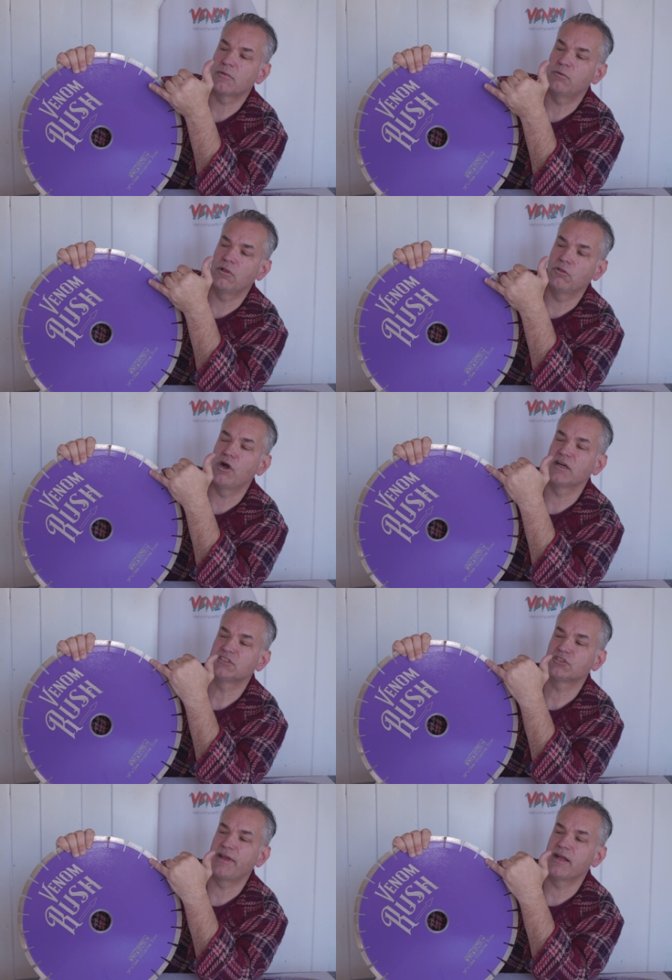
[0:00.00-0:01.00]
along a
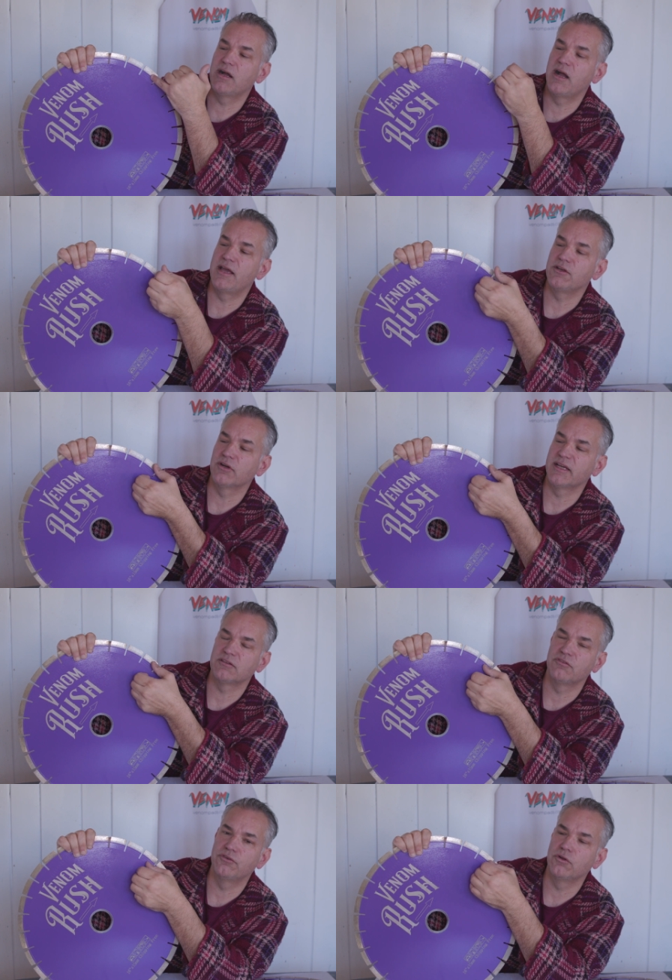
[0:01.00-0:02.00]
straight cut, and you'll get
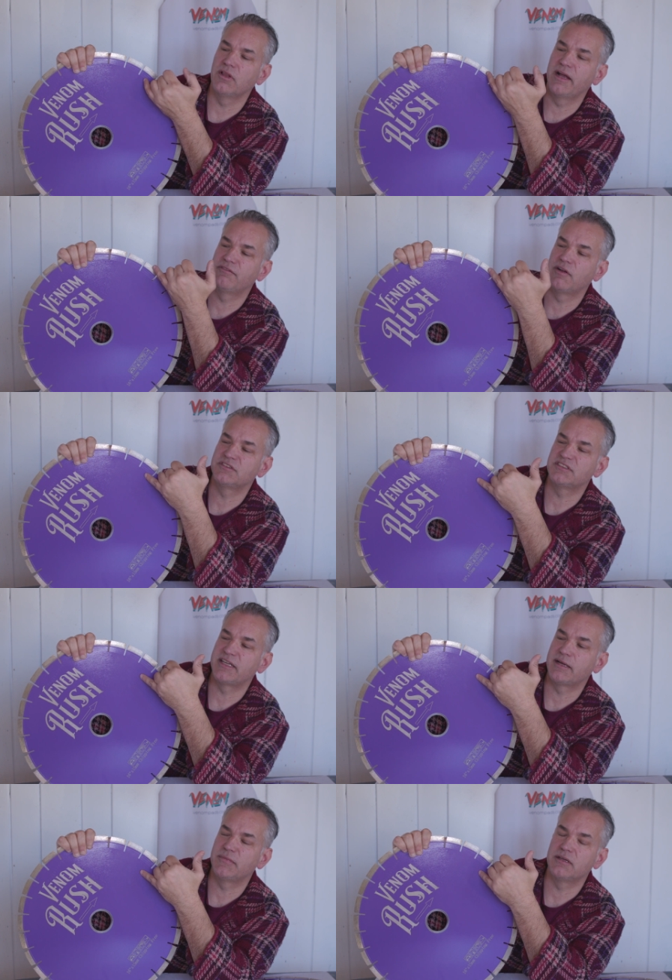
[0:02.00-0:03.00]
the full life of a
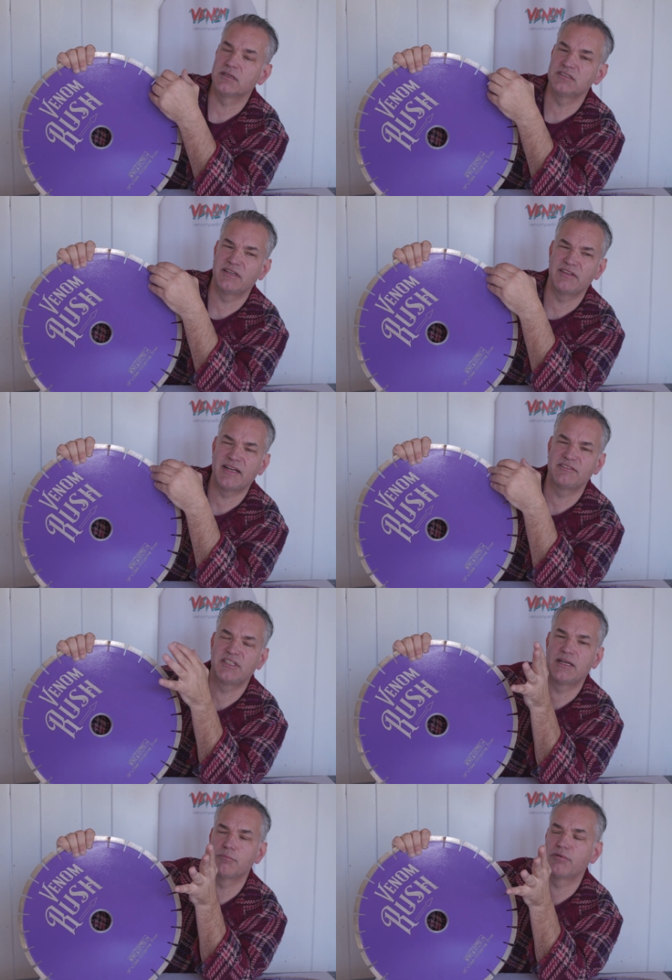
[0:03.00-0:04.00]
segment. Because like I've
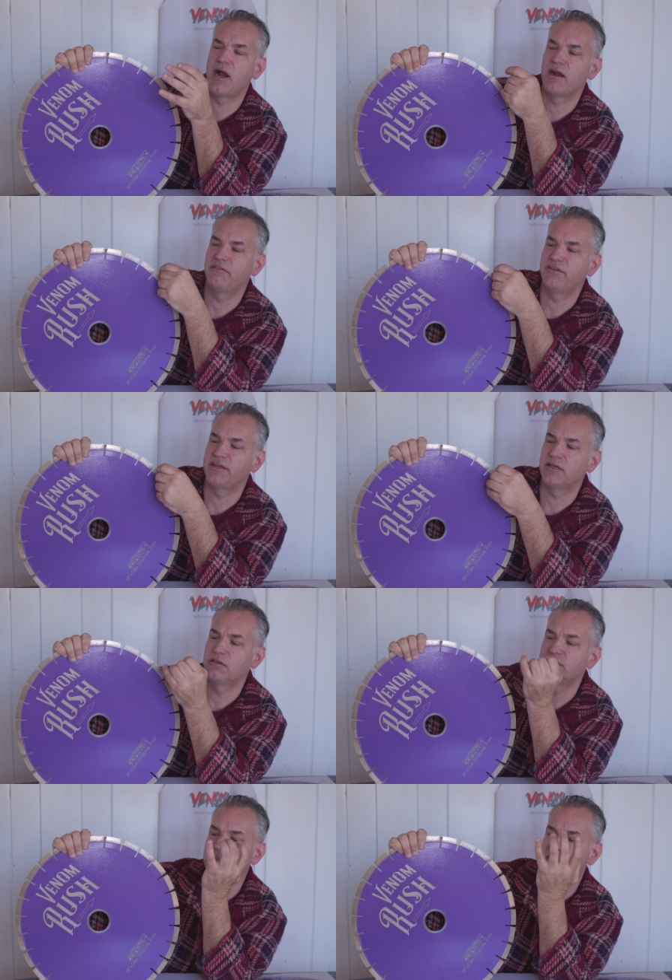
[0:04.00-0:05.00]
said in prior
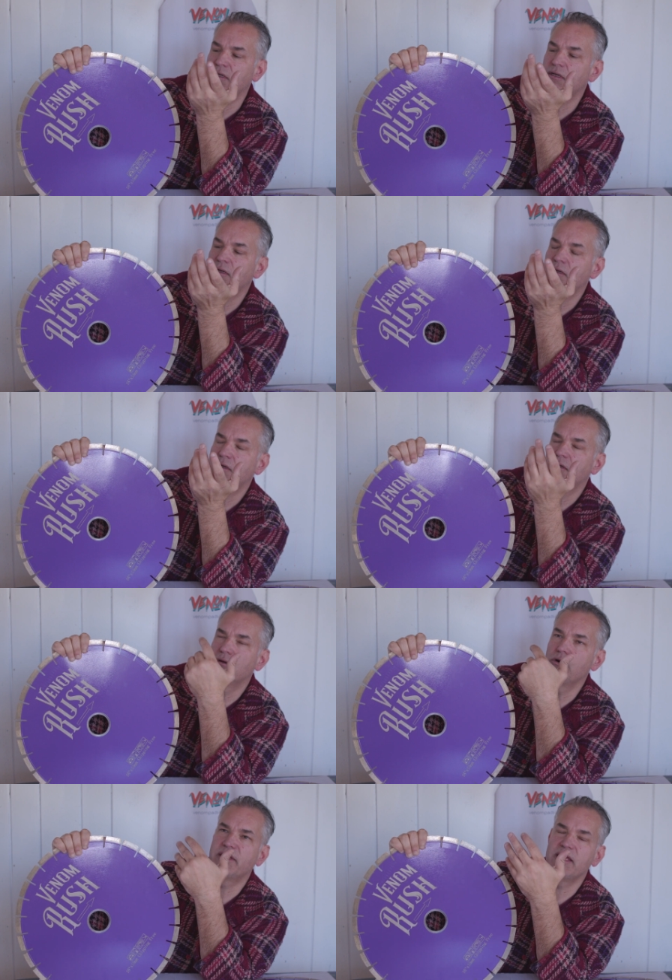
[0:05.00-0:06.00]
videos,
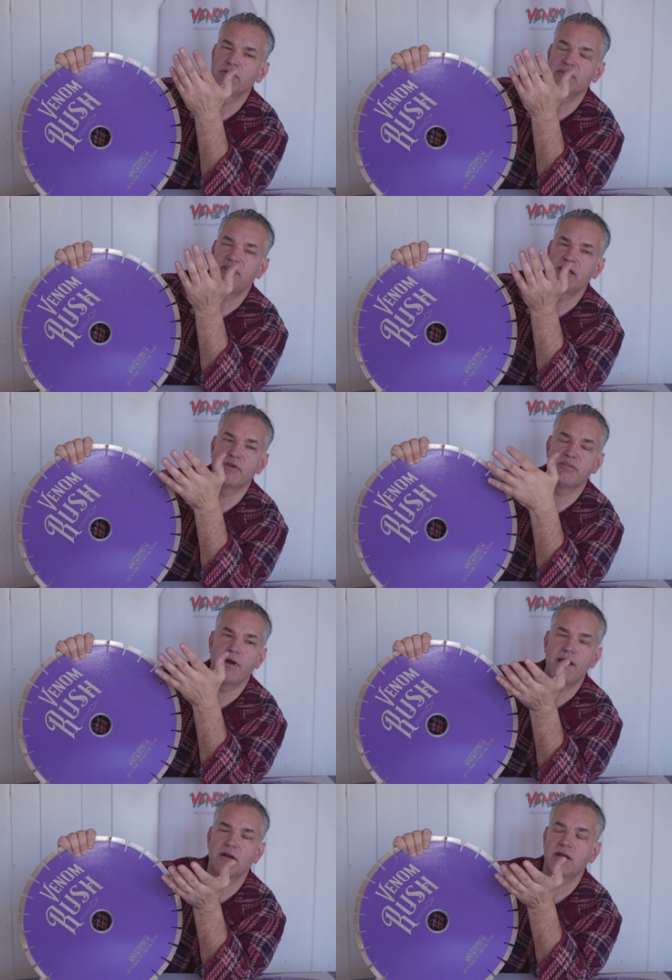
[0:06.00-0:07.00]
the whole thing with
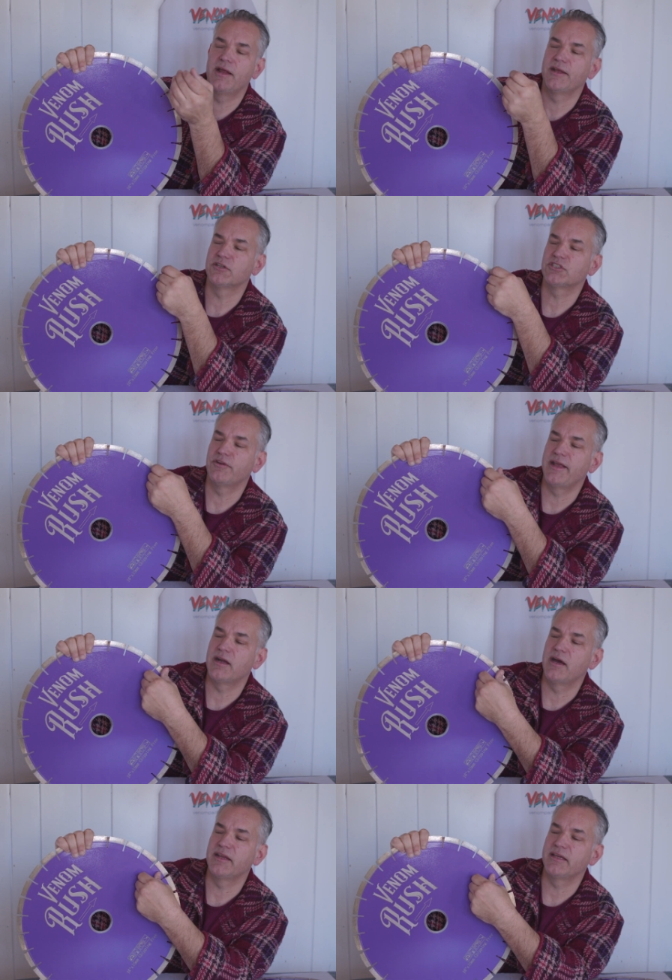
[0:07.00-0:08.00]
miter cutting or straight
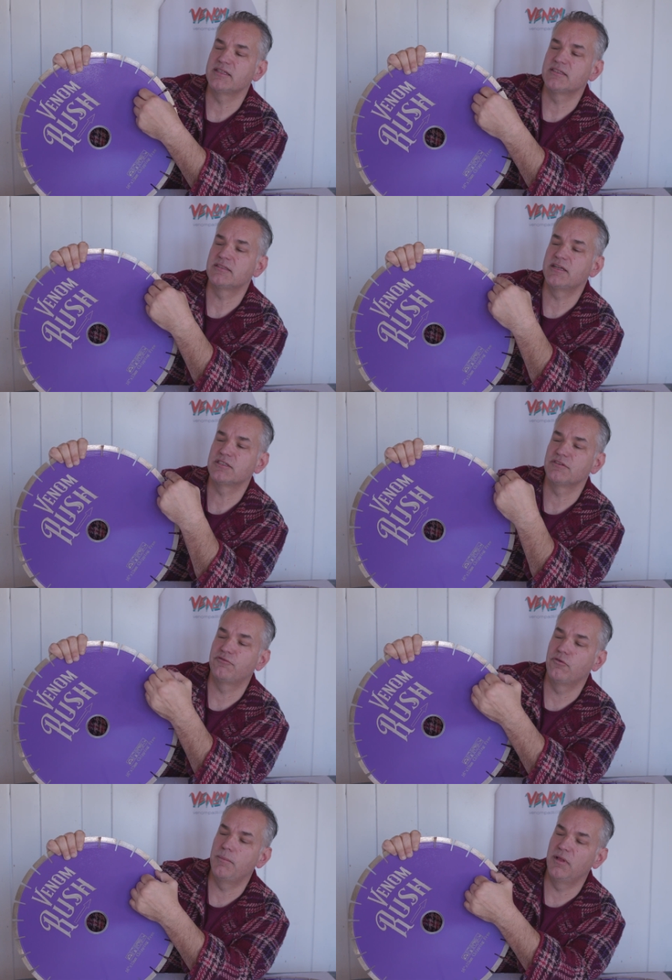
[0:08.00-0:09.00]
cutting is there's a
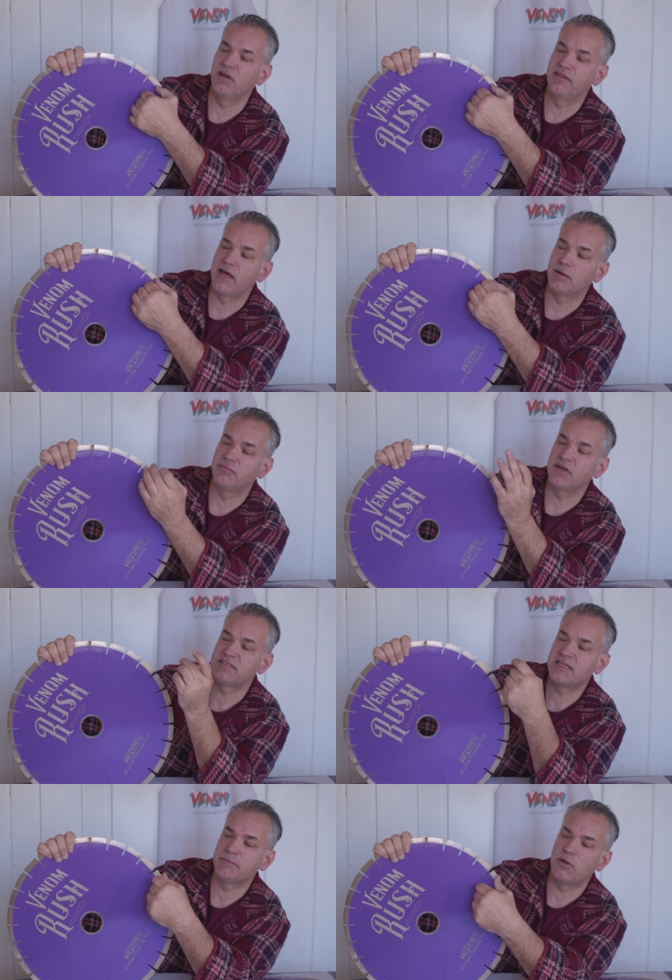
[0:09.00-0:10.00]
formula that a
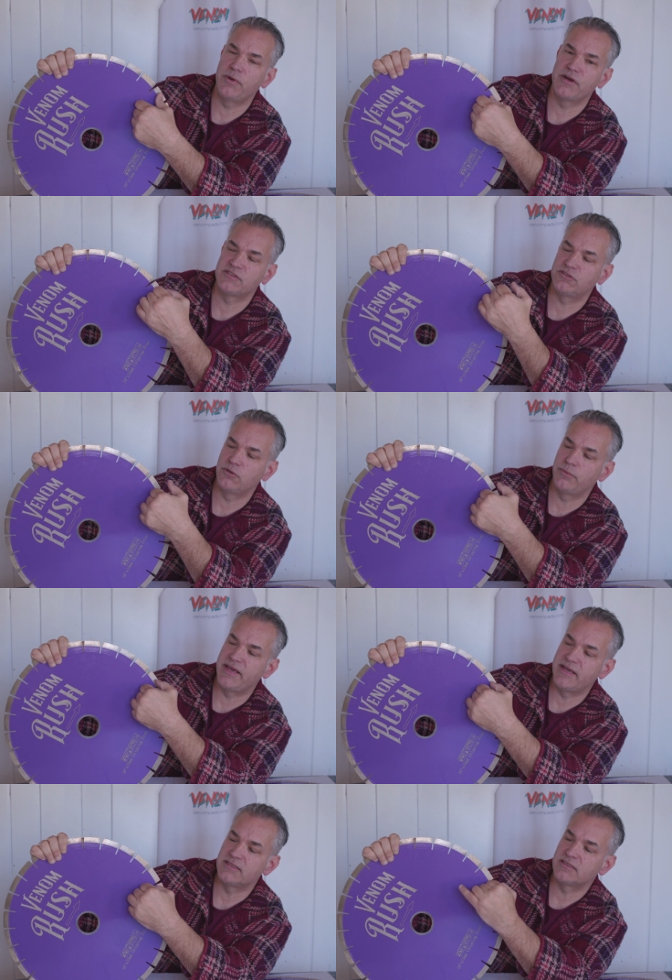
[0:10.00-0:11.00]
segment wears two
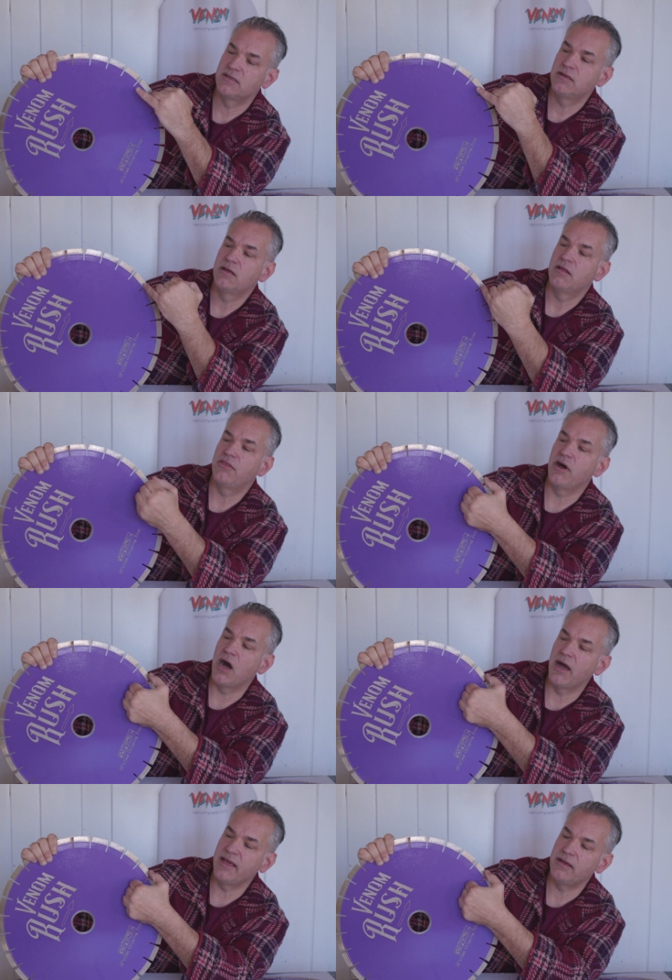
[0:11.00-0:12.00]
ways. The
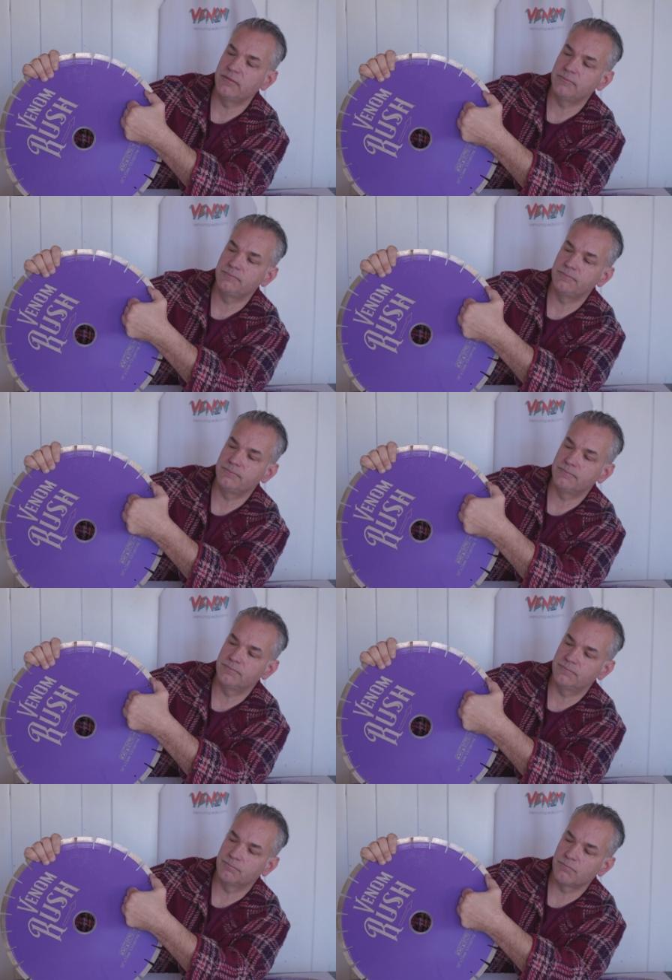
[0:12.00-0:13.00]
height
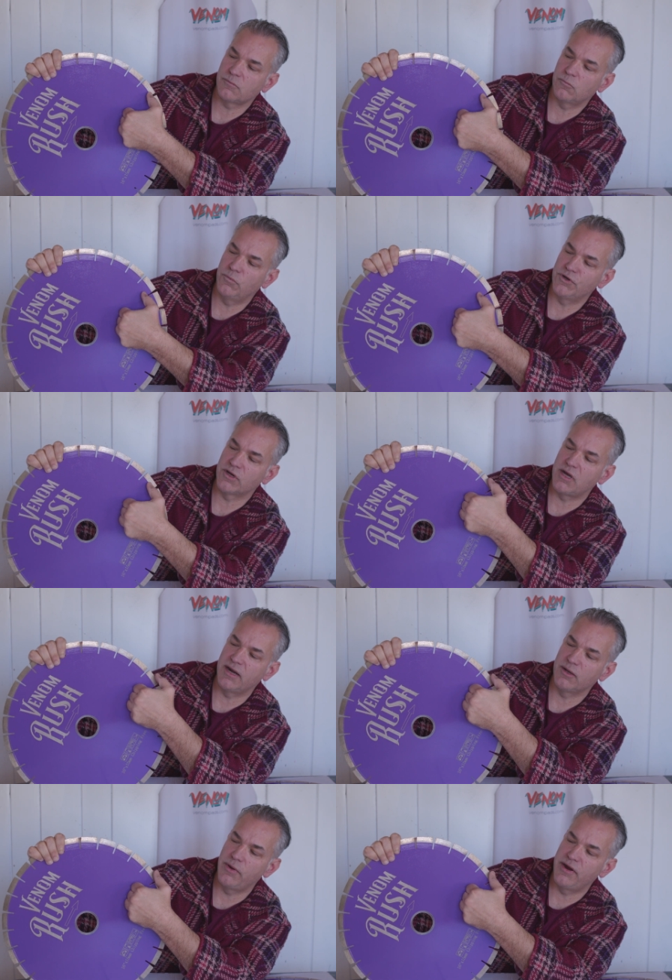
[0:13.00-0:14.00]
when you're
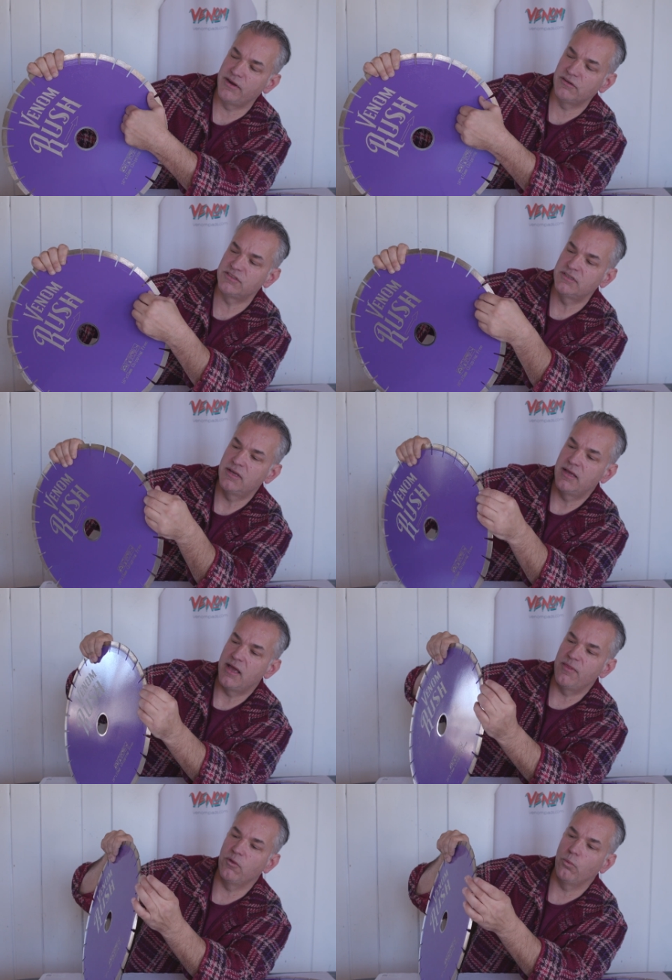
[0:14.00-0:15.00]
cutting wears,
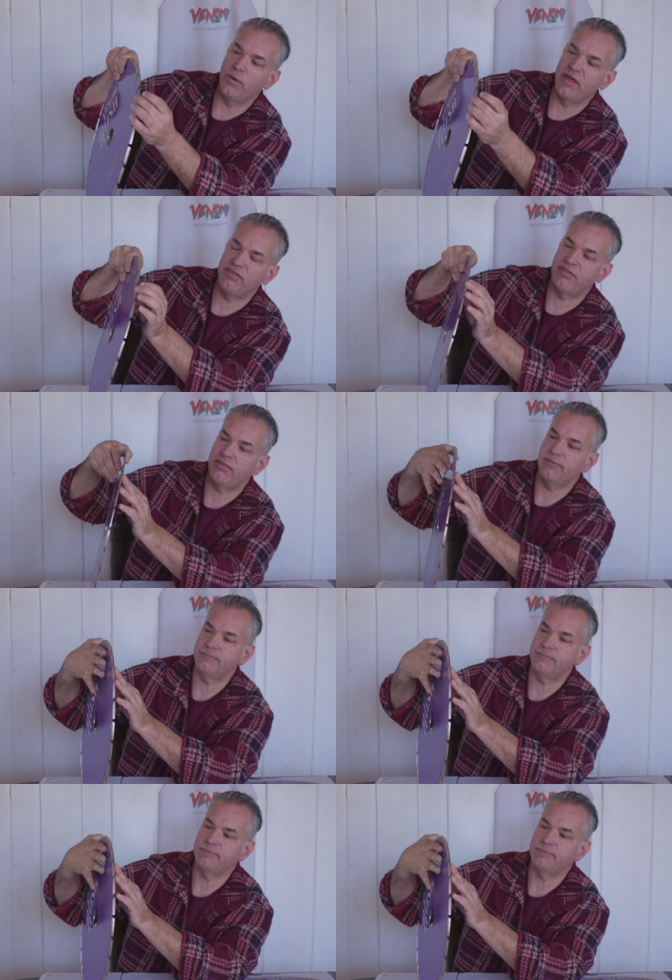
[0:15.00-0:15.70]
and the width.